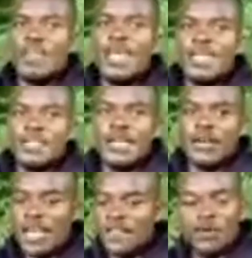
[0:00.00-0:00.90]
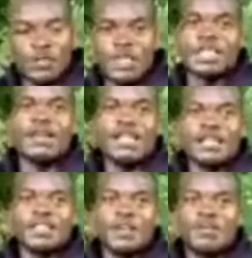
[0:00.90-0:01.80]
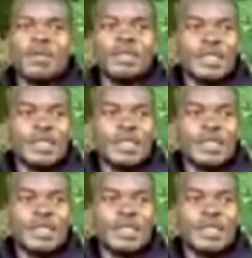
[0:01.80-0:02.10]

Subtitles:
them. I would have forced to get a little something.